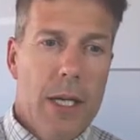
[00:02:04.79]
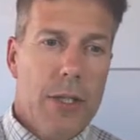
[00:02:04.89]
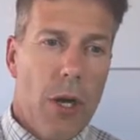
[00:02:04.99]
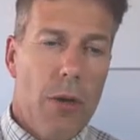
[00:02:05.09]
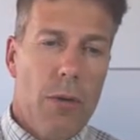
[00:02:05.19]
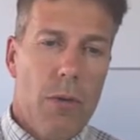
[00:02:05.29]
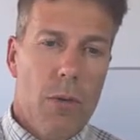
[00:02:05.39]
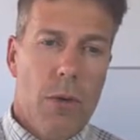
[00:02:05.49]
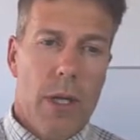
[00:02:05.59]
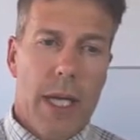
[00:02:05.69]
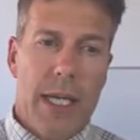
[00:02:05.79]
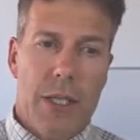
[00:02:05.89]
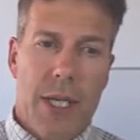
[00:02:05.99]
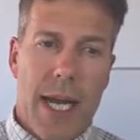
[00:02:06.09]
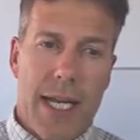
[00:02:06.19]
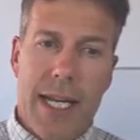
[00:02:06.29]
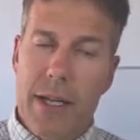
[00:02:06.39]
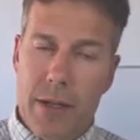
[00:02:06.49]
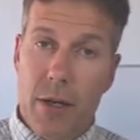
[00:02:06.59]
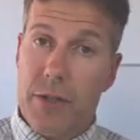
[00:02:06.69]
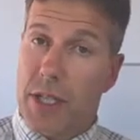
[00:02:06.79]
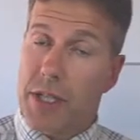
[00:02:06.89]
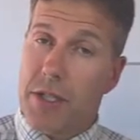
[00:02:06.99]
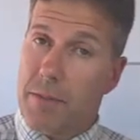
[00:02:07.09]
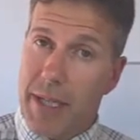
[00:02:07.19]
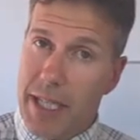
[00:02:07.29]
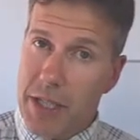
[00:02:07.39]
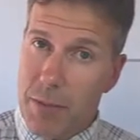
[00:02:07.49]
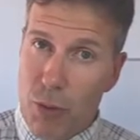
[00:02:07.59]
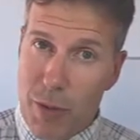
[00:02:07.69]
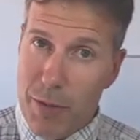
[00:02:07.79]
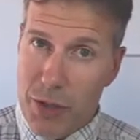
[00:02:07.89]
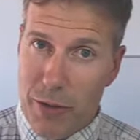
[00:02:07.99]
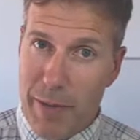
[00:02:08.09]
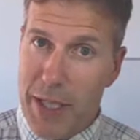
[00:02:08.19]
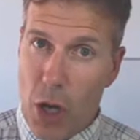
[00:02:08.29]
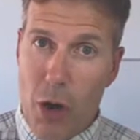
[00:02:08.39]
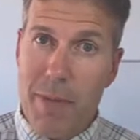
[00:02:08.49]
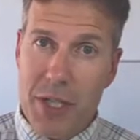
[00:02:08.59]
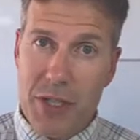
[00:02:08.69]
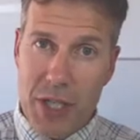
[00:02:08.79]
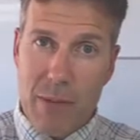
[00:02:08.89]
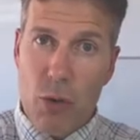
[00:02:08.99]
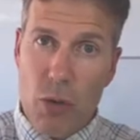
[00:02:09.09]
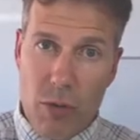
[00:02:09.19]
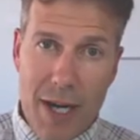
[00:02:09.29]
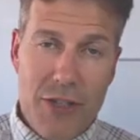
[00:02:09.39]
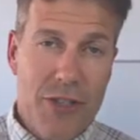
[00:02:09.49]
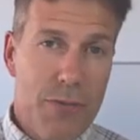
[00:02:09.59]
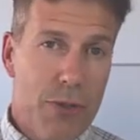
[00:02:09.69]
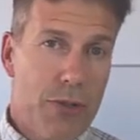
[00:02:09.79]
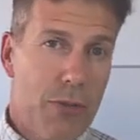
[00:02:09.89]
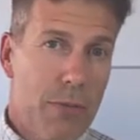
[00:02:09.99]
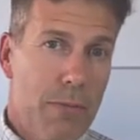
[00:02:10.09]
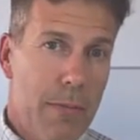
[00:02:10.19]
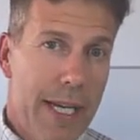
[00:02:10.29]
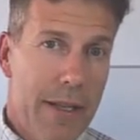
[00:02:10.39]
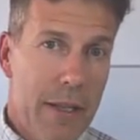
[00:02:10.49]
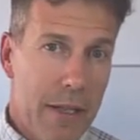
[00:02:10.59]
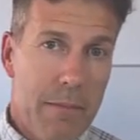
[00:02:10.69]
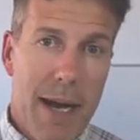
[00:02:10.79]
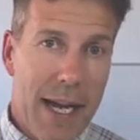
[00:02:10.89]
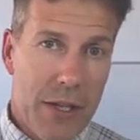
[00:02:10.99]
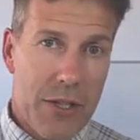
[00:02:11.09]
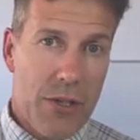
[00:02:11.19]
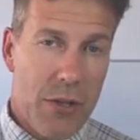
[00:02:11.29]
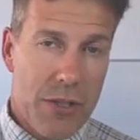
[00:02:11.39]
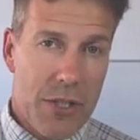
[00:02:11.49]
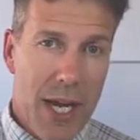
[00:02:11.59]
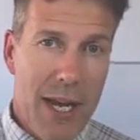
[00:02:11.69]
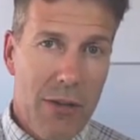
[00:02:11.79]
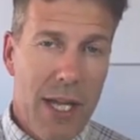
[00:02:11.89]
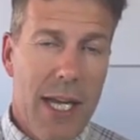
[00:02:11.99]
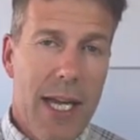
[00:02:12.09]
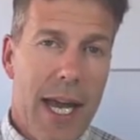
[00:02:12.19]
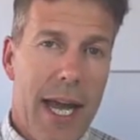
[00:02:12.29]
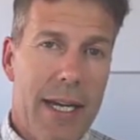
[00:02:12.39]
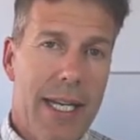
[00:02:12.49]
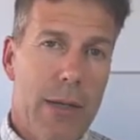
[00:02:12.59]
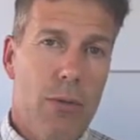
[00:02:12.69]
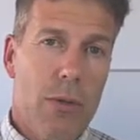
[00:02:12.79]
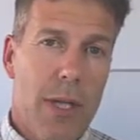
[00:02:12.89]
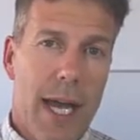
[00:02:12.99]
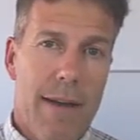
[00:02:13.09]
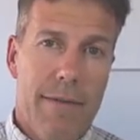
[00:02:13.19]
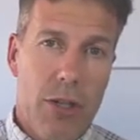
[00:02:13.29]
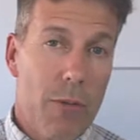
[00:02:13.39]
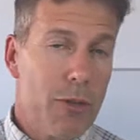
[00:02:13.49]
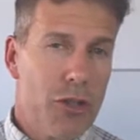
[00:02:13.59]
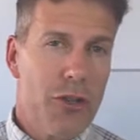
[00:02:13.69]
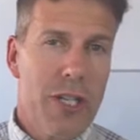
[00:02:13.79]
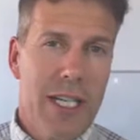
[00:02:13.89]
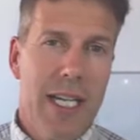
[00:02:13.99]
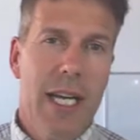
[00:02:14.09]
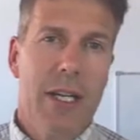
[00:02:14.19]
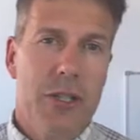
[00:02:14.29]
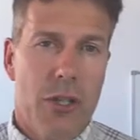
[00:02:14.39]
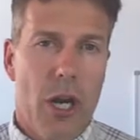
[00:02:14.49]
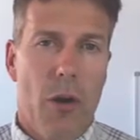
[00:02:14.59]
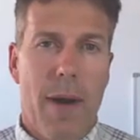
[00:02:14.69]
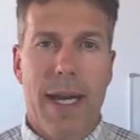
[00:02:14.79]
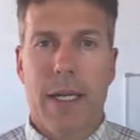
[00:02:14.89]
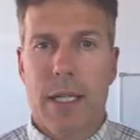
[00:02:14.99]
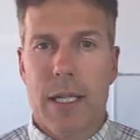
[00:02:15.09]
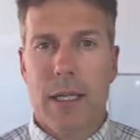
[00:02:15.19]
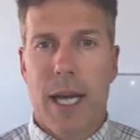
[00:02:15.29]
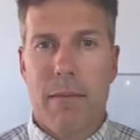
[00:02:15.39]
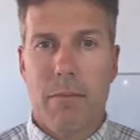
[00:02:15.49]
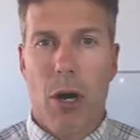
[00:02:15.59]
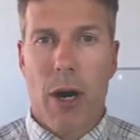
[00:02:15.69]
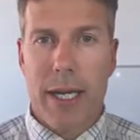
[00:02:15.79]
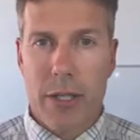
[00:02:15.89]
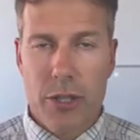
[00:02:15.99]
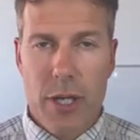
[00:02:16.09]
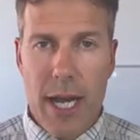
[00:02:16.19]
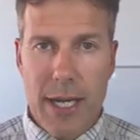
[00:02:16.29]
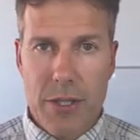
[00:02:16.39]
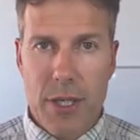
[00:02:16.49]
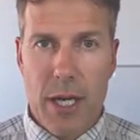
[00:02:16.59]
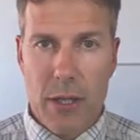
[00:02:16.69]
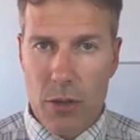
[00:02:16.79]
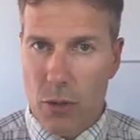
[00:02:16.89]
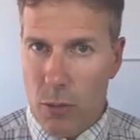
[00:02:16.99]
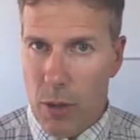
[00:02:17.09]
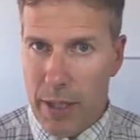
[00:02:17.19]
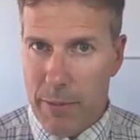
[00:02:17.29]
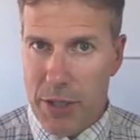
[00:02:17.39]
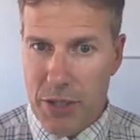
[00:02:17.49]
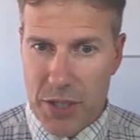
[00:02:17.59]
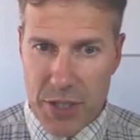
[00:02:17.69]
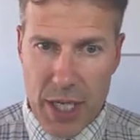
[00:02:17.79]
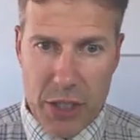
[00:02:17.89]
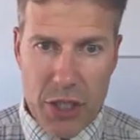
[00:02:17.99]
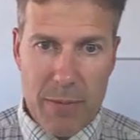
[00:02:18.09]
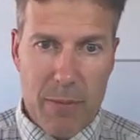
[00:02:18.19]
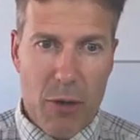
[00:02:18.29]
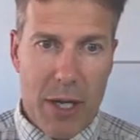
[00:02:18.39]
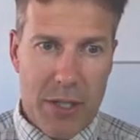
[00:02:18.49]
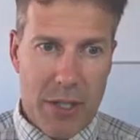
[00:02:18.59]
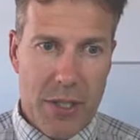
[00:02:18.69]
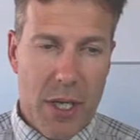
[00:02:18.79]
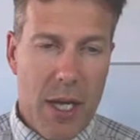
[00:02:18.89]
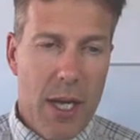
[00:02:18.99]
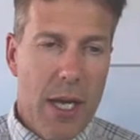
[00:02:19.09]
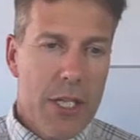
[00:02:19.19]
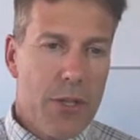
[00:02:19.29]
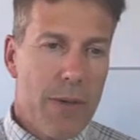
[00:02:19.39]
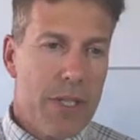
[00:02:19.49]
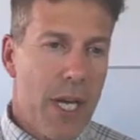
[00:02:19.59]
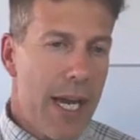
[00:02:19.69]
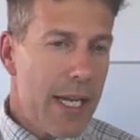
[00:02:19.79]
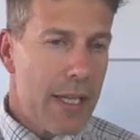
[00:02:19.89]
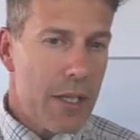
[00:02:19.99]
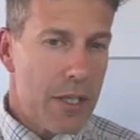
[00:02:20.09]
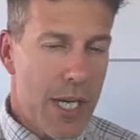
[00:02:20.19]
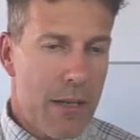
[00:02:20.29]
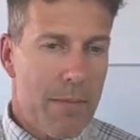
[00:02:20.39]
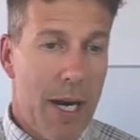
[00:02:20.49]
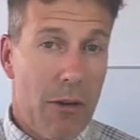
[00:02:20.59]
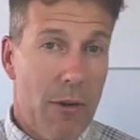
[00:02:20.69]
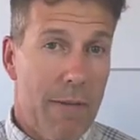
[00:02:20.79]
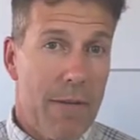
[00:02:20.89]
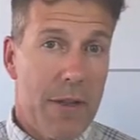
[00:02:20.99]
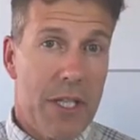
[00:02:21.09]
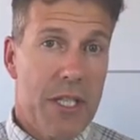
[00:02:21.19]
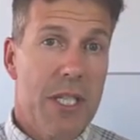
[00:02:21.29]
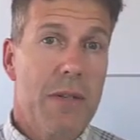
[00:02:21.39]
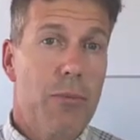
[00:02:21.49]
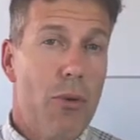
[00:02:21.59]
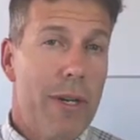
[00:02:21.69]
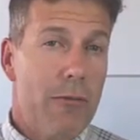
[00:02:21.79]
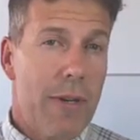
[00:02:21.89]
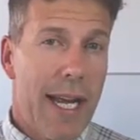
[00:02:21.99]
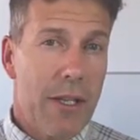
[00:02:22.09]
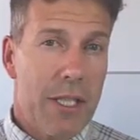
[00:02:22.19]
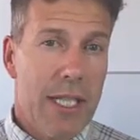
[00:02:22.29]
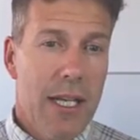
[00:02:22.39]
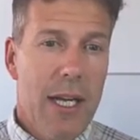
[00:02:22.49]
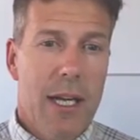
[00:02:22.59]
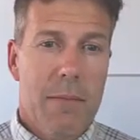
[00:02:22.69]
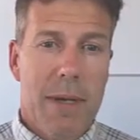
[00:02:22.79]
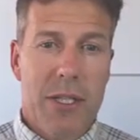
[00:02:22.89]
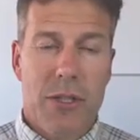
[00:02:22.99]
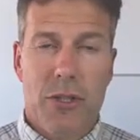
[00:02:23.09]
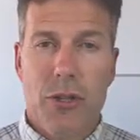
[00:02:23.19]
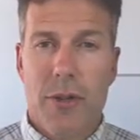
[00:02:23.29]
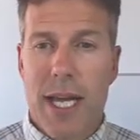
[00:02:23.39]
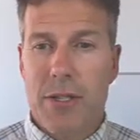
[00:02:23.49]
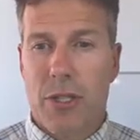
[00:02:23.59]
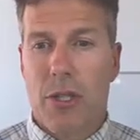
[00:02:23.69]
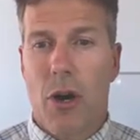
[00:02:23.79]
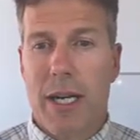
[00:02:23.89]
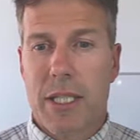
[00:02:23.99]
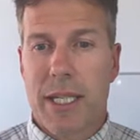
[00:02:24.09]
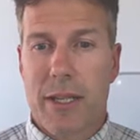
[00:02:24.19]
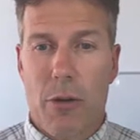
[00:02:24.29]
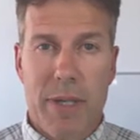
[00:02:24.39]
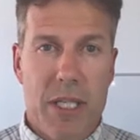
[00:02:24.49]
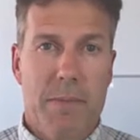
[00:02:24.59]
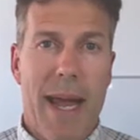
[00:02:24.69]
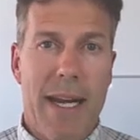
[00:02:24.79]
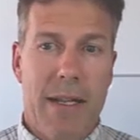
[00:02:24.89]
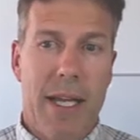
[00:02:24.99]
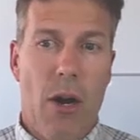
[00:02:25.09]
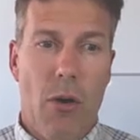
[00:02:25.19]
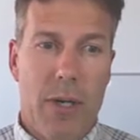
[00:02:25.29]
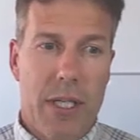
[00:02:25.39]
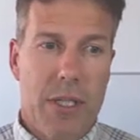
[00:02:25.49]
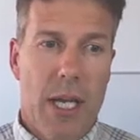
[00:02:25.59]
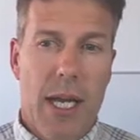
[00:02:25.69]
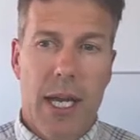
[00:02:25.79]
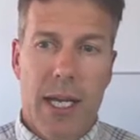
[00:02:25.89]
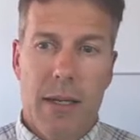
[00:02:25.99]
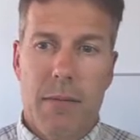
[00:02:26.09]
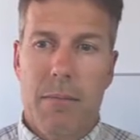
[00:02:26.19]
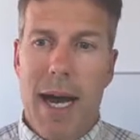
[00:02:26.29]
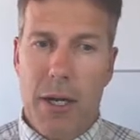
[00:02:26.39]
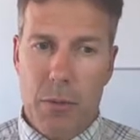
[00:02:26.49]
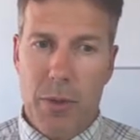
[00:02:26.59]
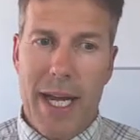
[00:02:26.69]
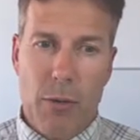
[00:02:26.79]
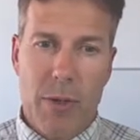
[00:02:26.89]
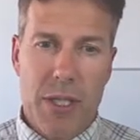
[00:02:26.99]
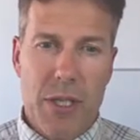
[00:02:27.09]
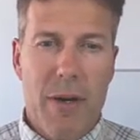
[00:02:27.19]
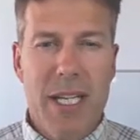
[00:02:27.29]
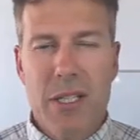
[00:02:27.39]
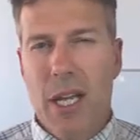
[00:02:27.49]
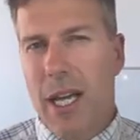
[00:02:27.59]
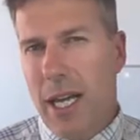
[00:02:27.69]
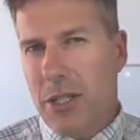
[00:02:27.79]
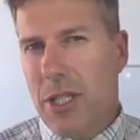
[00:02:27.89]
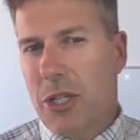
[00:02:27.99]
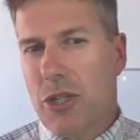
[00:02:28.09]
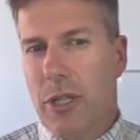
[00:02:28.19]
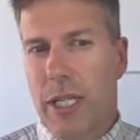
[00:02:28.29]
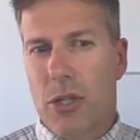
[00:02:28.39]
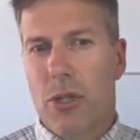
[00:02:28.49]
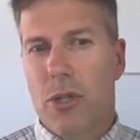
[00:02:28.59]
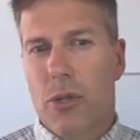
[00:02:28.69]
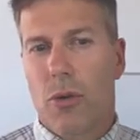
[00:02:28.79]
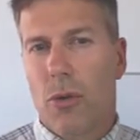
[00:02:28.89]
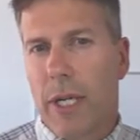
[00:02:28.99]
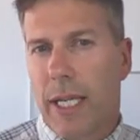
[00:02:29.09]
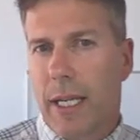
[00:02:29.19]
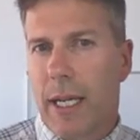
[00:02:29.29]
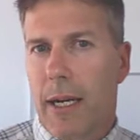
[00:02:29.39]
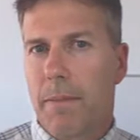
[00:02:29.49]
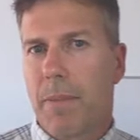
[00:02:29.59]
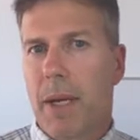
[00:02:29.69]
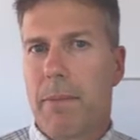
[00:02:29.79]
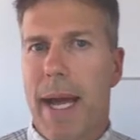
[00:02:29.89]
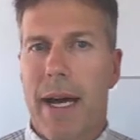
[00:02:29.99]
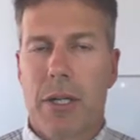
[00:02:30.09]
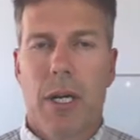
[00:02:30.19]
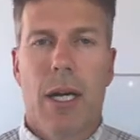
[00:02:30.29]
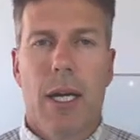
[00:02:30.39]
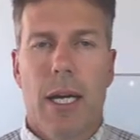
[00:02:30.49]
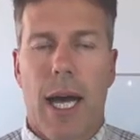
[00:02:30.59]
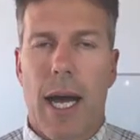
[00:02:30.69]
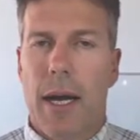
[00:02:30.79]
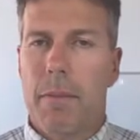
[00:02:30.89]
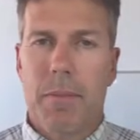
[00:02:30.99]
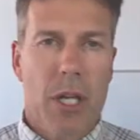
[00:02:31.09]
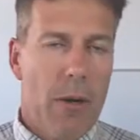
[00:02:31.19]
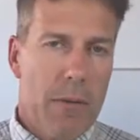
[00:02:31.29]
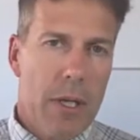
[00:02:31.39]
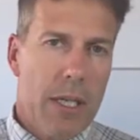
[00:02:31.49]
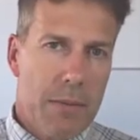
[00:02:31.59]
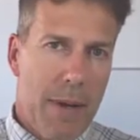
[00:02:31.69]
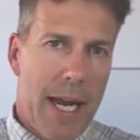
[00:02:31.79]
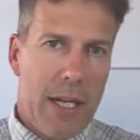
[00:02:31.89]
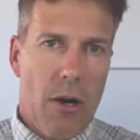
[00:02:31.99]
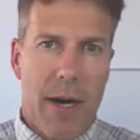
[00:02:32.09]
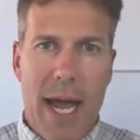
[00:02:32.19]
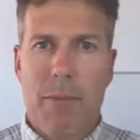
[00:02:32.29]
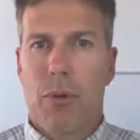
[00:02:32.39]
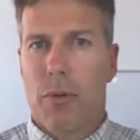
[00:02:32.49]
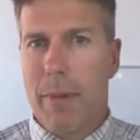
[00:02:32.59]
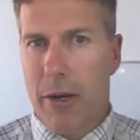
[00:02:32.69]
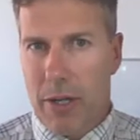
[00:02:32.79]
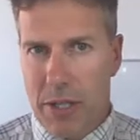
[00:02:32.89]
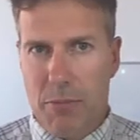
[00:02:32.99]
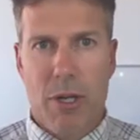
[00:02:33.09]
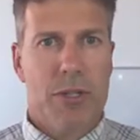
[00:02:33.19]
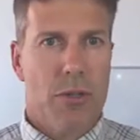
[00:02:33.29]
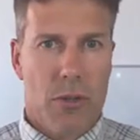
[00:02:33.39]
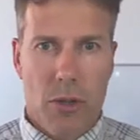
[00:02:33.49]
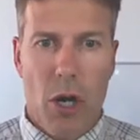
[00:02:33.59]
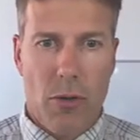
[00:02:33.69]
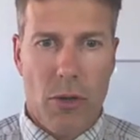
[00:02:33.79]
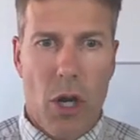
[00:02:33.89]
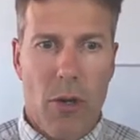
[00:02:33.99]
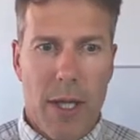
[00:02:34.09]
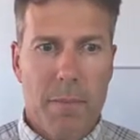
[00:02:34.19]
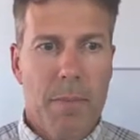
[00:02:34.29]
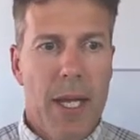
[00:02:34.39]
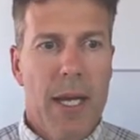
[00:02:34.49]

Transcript: So he's saying here that obviously this is a big disappointment to him. He's hoping to see more crashes, which will mean the market is on sale and he will have the opportunity to go and buy as good quality businesses at cheaper prices. So he's saying in the second paragraph that this disappointing reality means in 2019 they'll be expanding their holdings in marketable equity. So he's essentially talking about expanding on Apple or American Express or Coca-Cola.